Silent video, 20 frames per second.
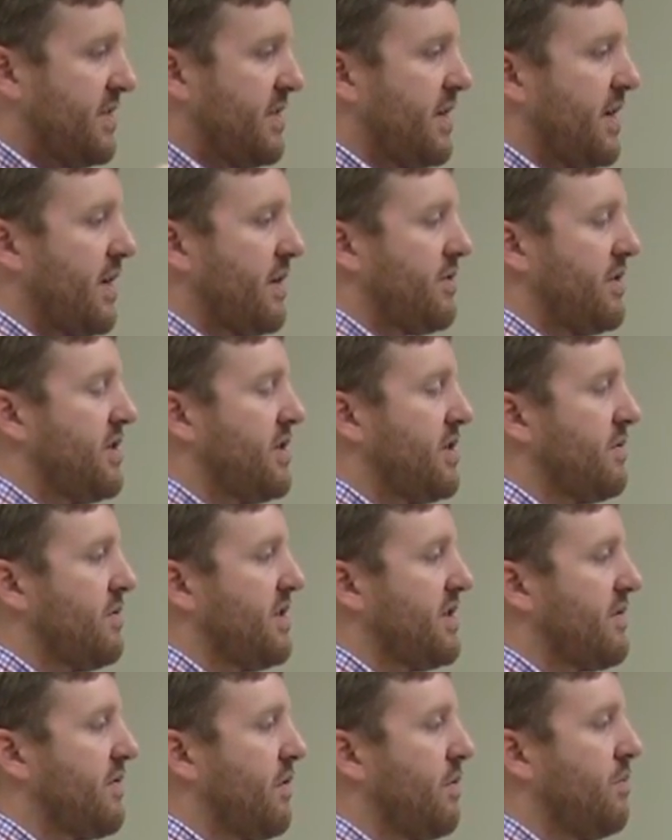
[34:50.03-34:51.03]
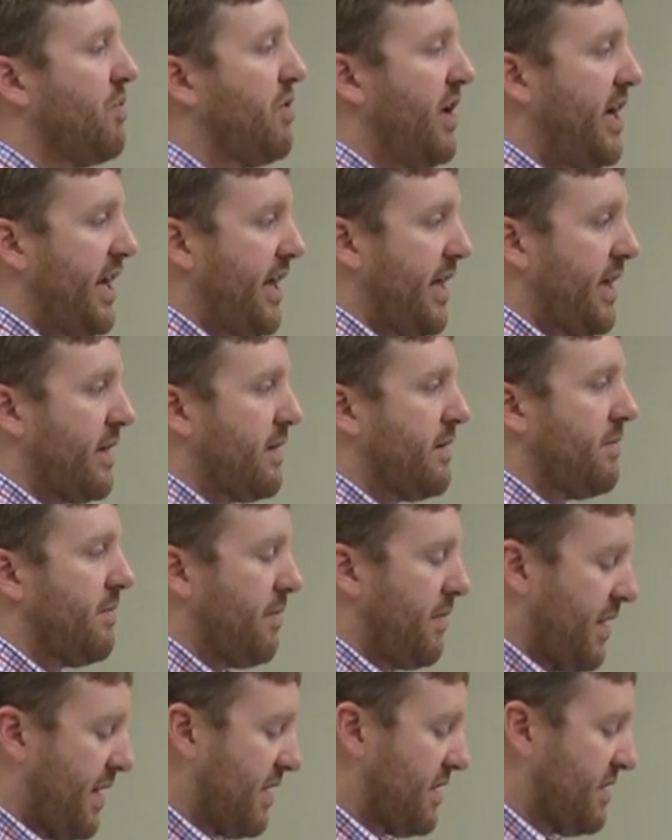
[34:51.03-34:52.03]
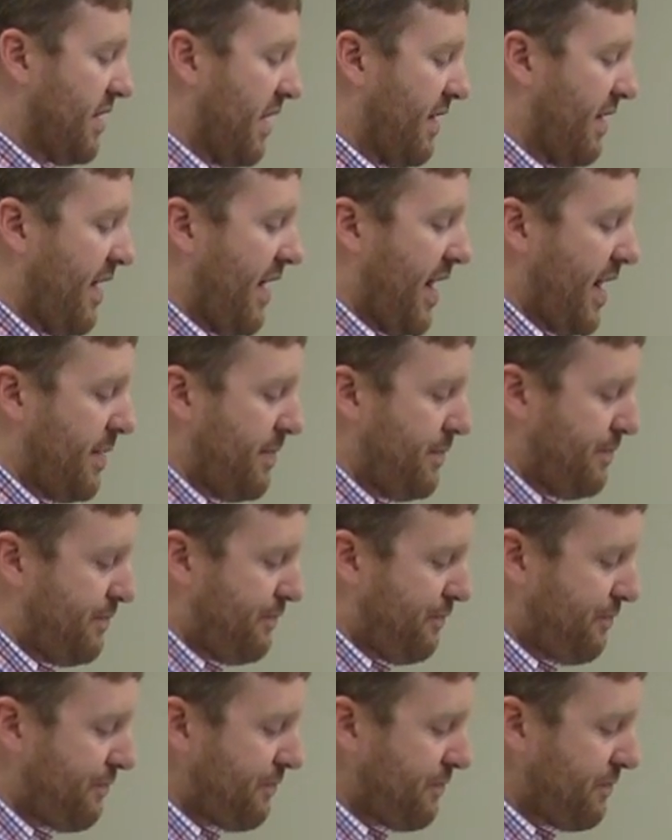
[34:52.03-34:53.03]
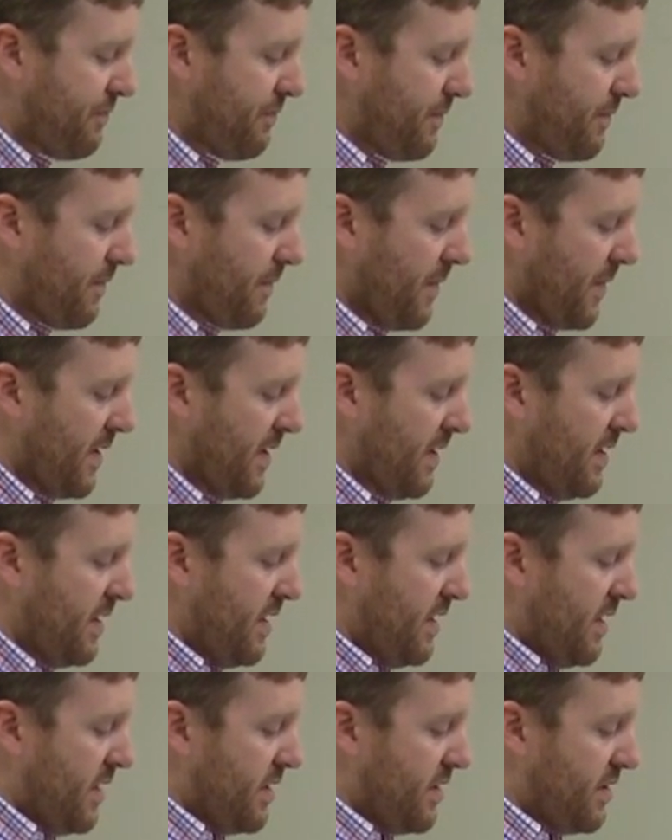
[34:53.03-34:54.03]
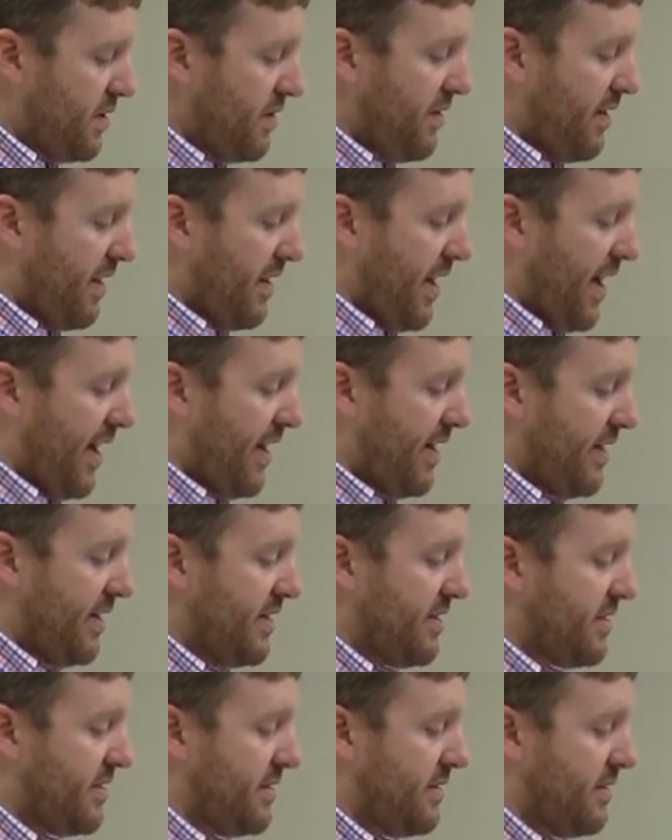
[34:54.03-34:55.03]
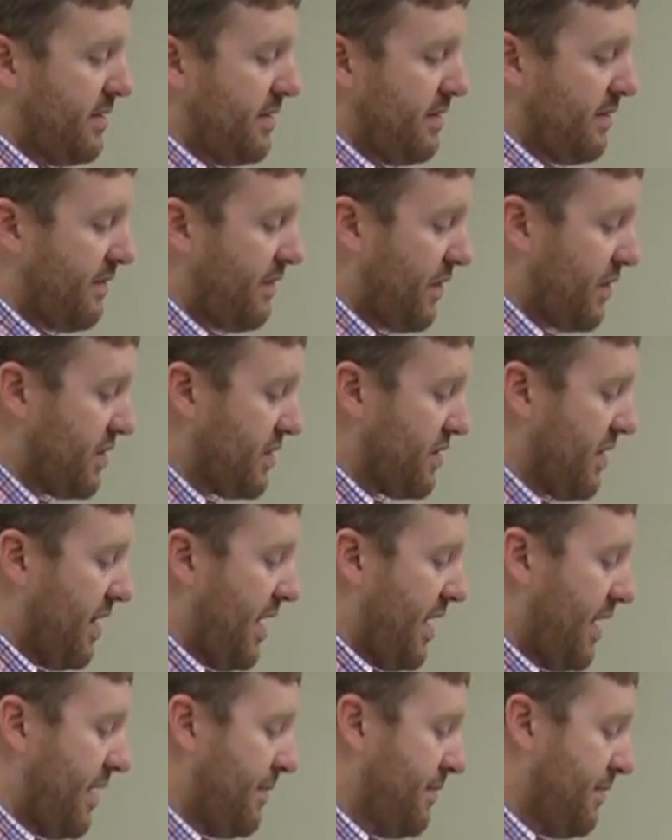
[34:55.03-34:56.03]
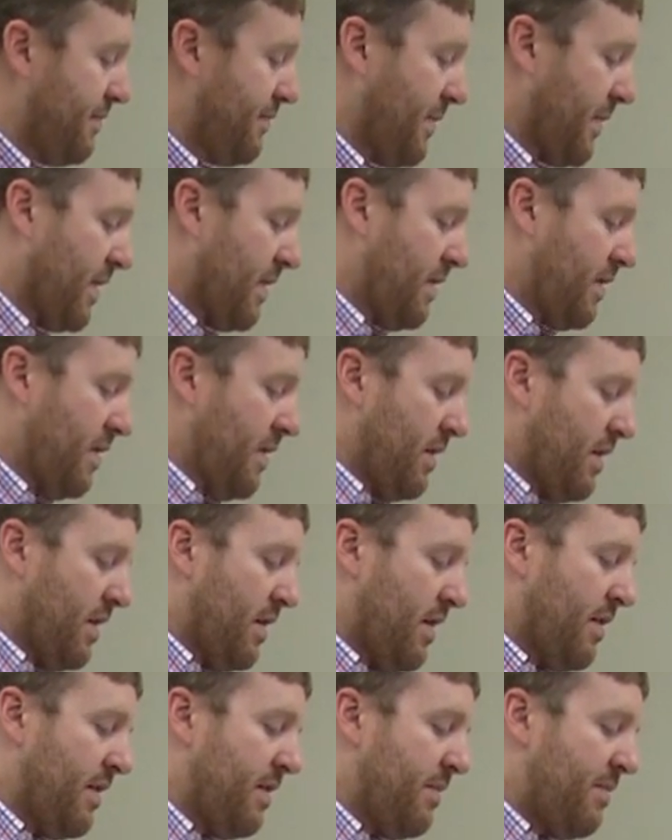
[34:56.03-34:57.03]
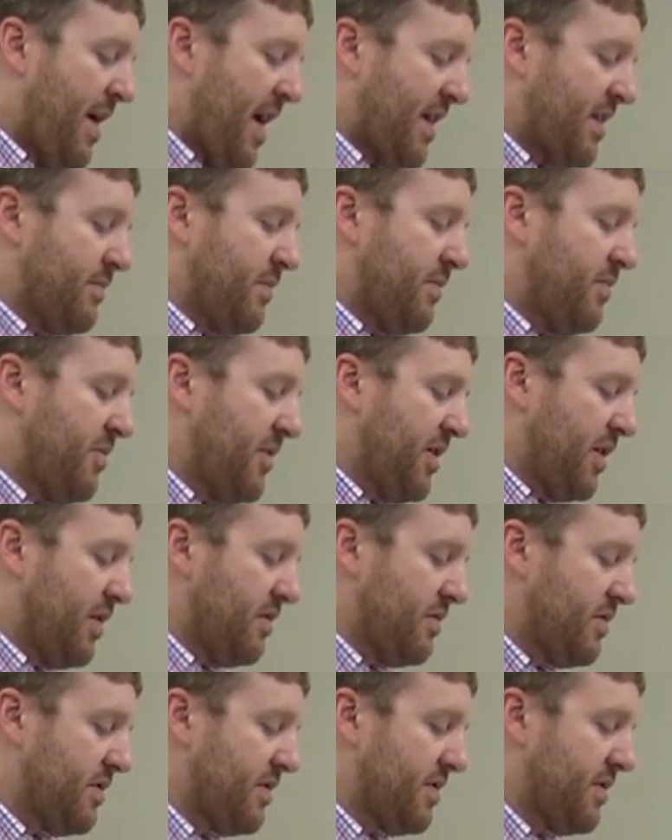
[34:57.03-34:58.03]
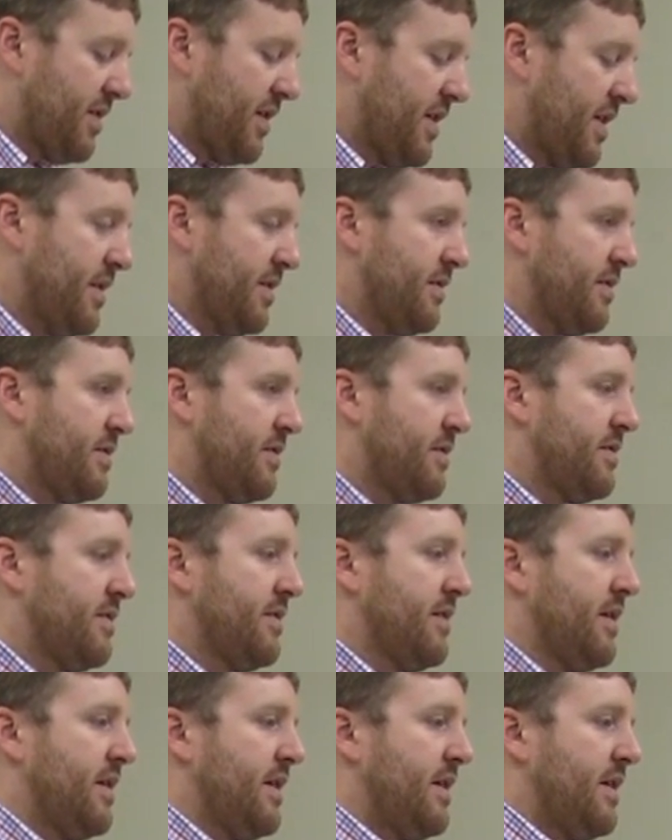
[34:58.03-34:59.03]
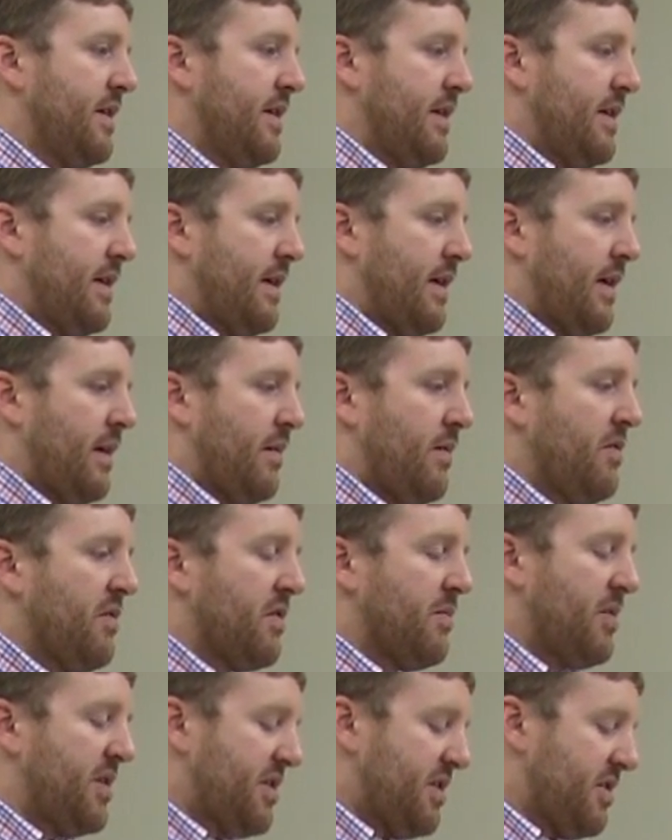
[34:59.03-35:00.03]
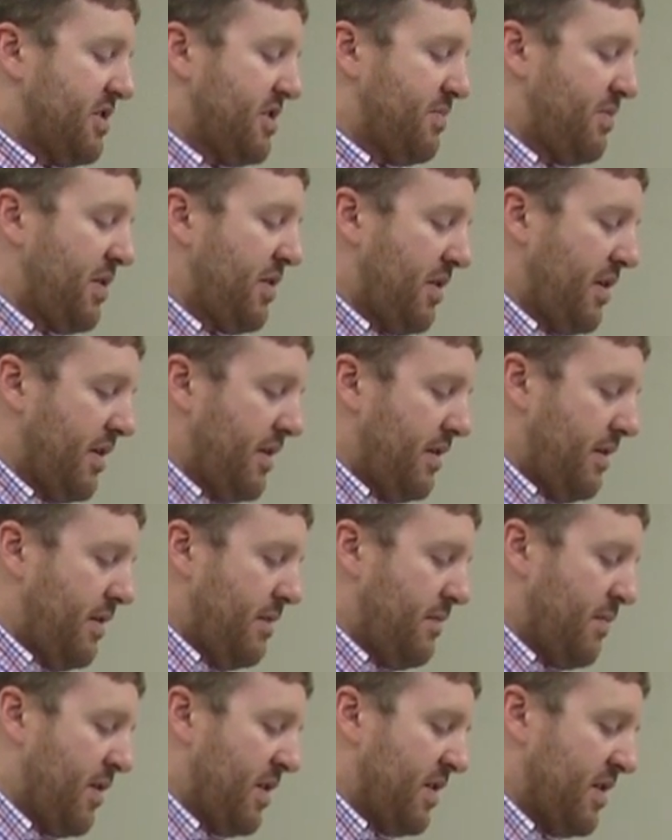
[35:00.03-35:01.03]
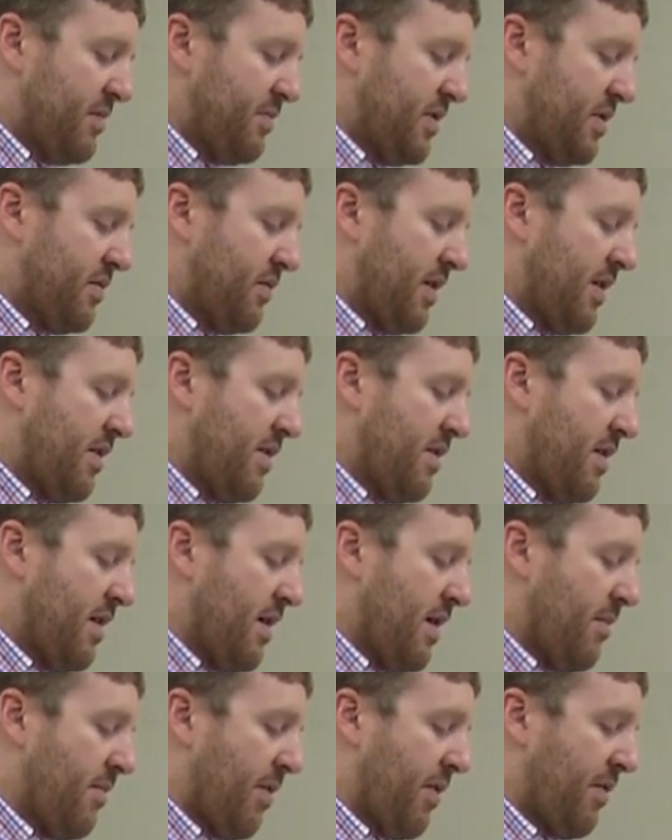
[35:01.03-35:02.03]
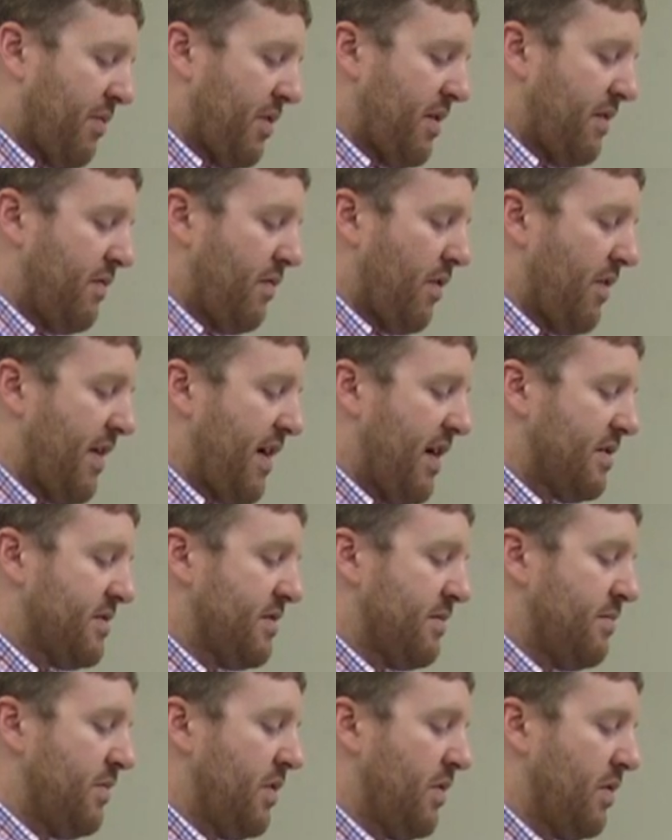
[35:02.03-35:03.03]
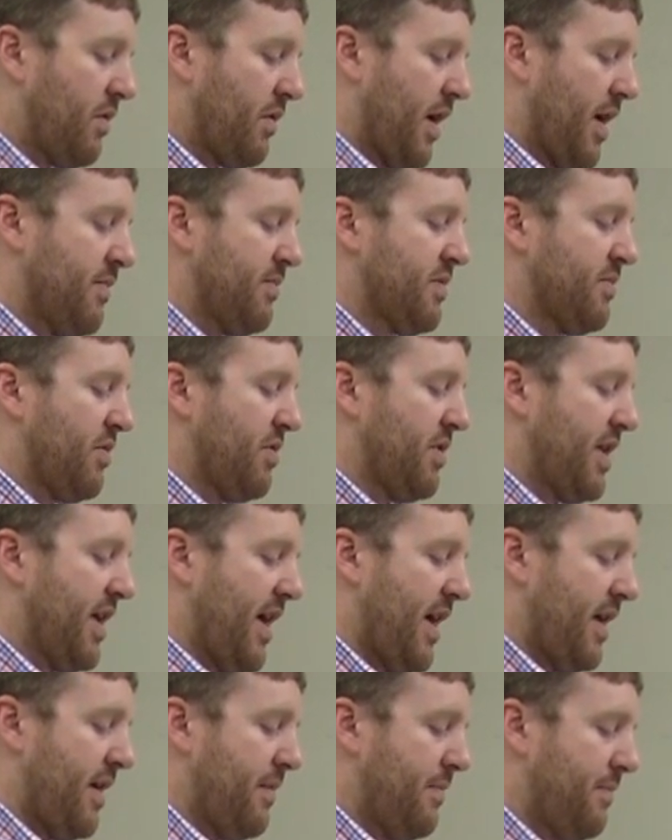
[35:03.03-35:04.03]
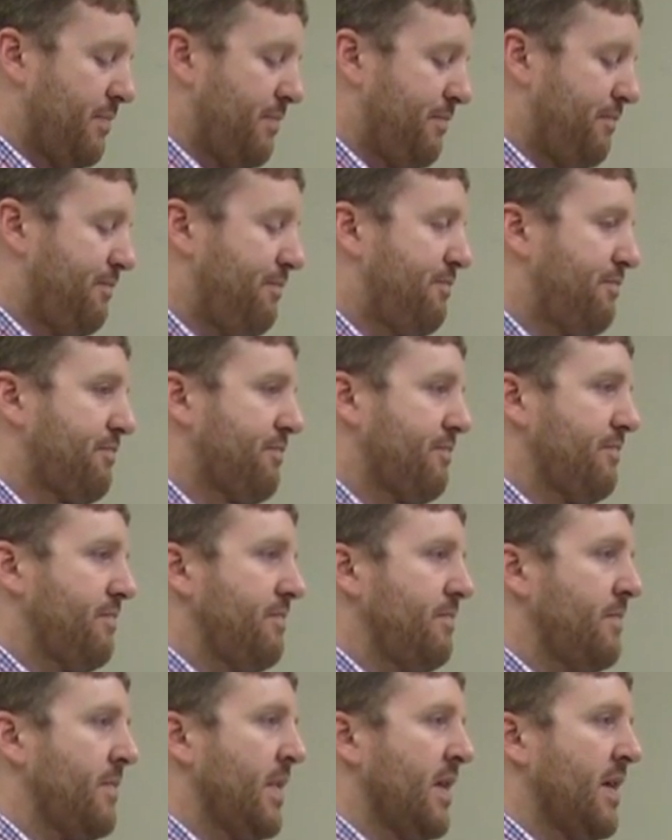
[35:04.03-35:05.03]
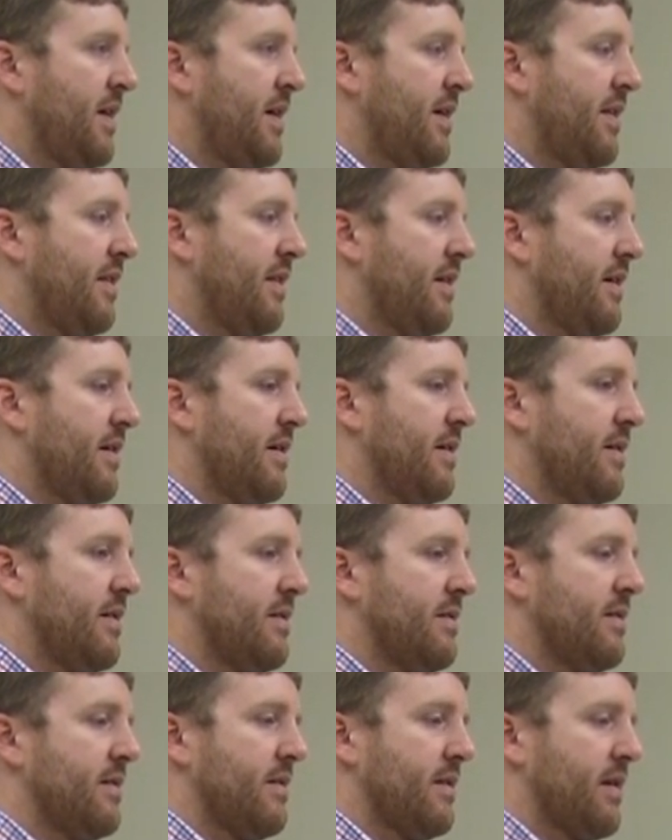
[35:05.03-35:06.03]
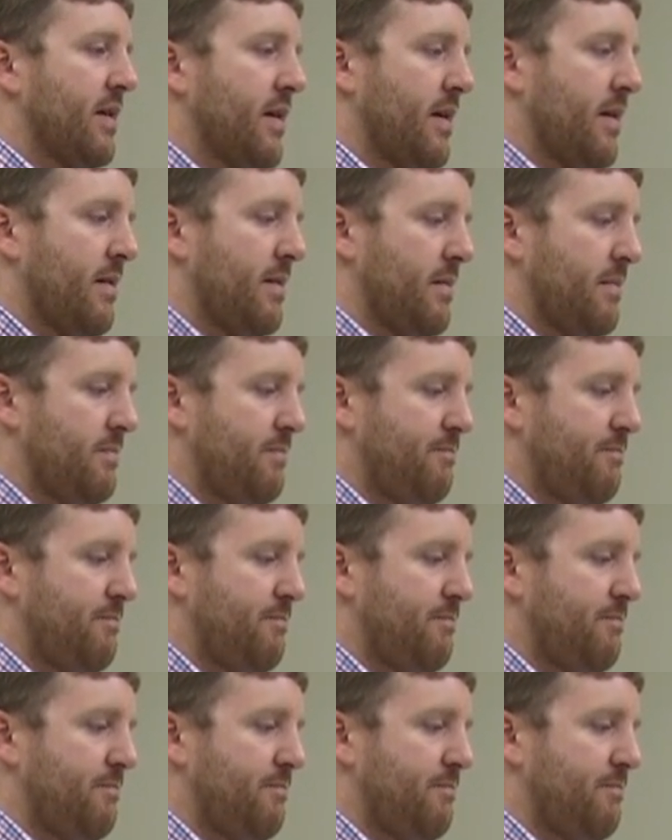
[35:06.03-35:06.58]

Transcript: doesn't increase your risk for bleeding, things like that. Due to that, it is first line. Uh, the maximum dose is uh, a little bit disputed, but it's between uh, three and 4,000 milligrams per day. And the uh,